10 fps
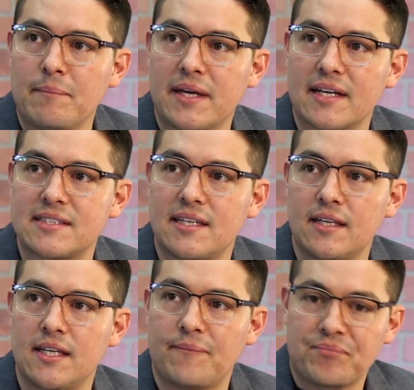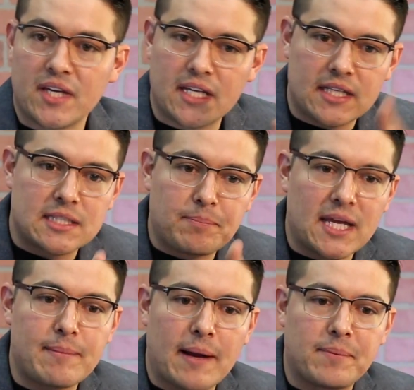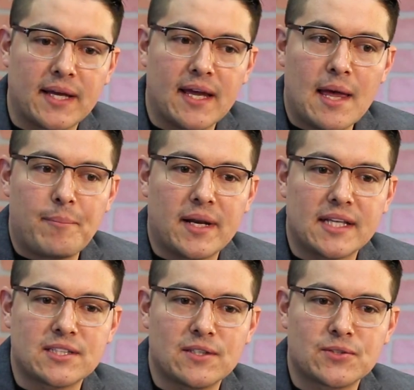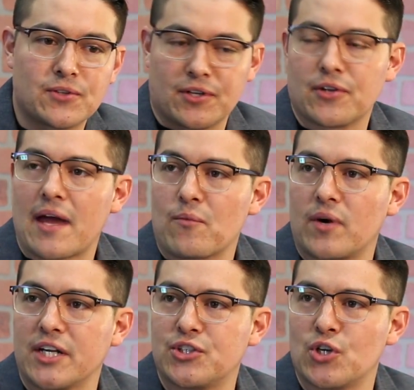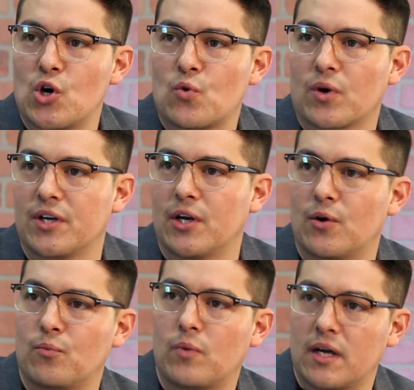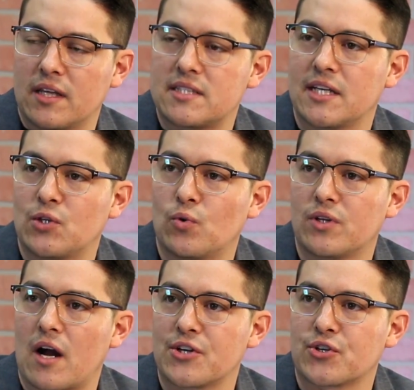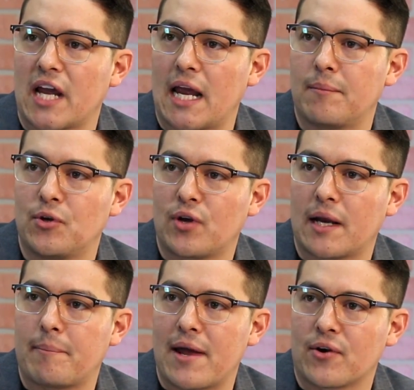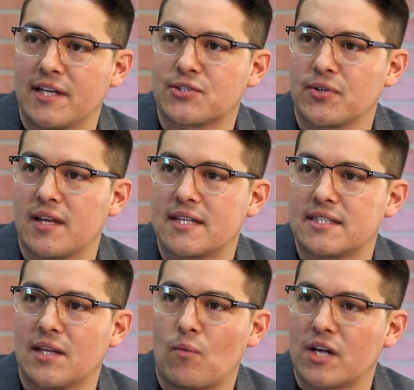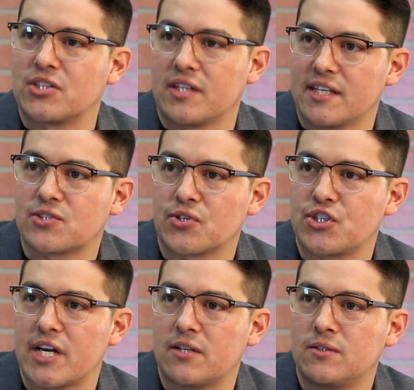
Because he does the play-by-play, but it's also that running joke where, listening to a Dodger game, you get a better history lesson than watching the History Channel.